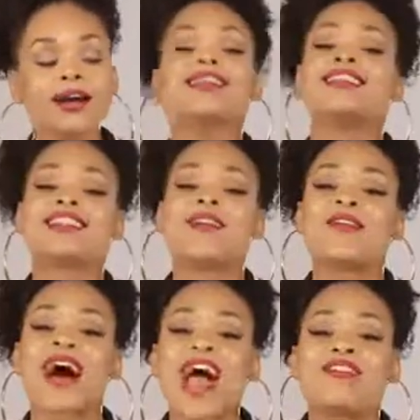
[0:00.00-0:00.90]

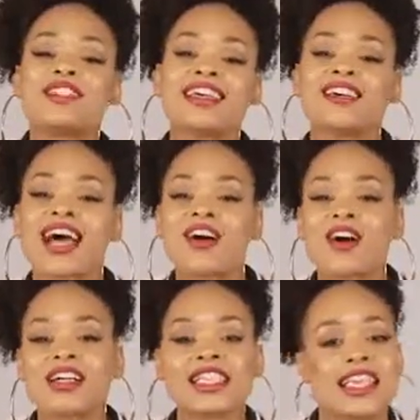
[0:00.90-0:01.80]
So I have a single out
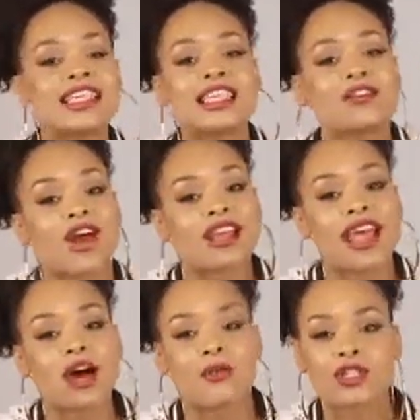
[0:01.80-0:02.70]
called Easy right
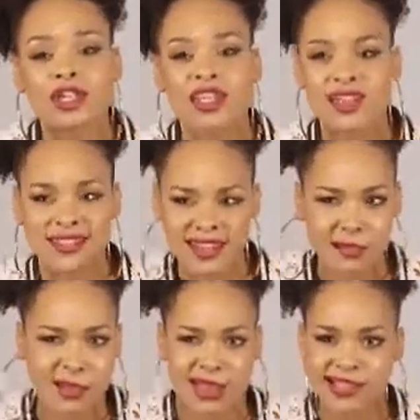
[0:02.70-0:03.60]
now, which I think is at
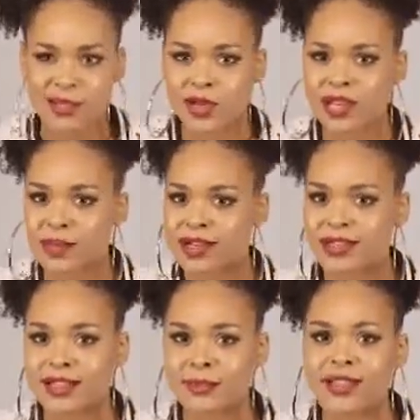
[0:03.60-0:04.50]
number like 21 or
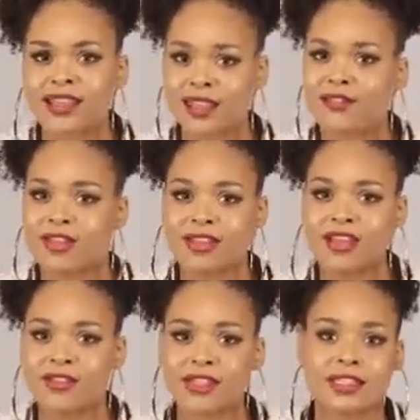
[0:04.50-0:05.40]
something. Thank you for the
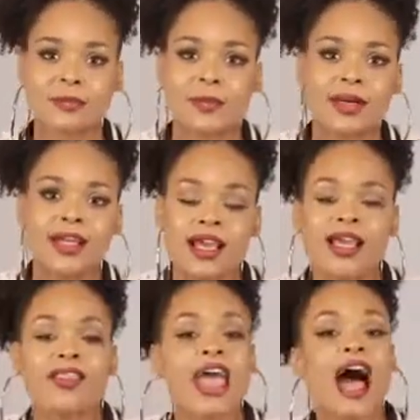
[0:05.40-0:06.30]
love and the support.
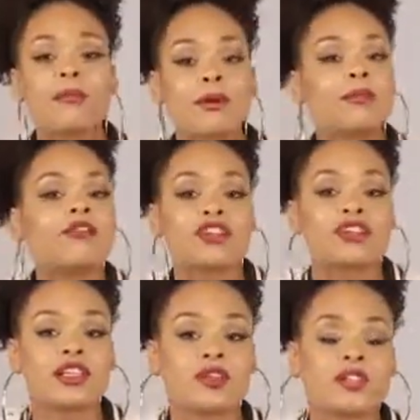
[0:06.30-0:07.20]
The album,
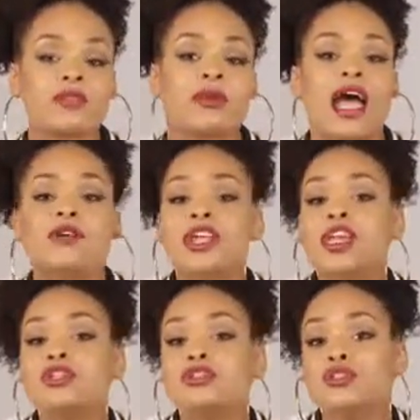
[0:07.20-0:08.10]
Officially Yours, will be out
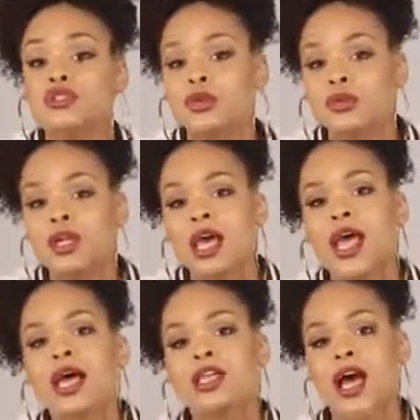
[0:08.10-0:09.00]
in June.
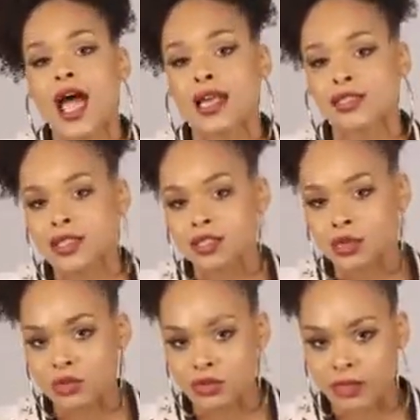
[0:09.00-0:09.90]
And y'all got to stay
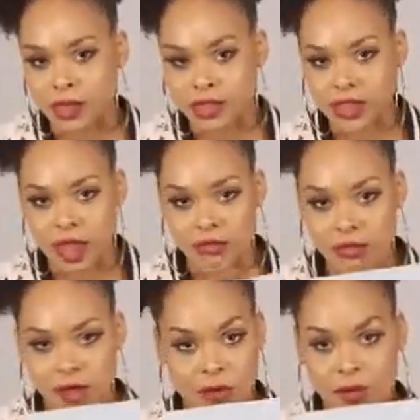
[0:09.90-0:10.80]
tuned because I have
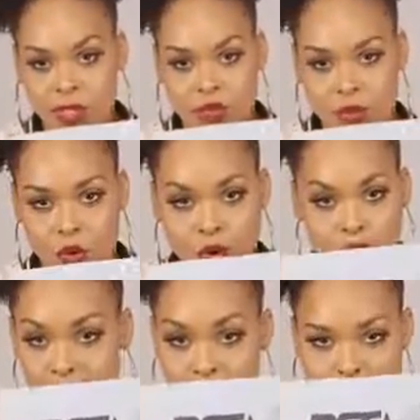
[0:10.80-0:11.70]
much more
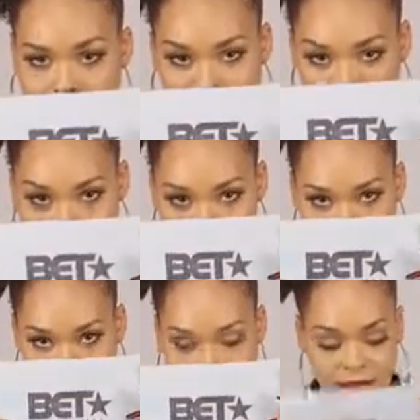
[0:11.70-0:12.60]

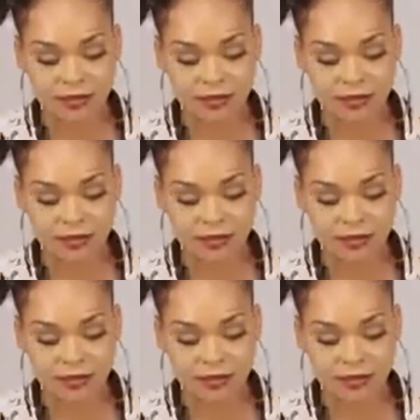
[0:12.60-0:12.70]
coming.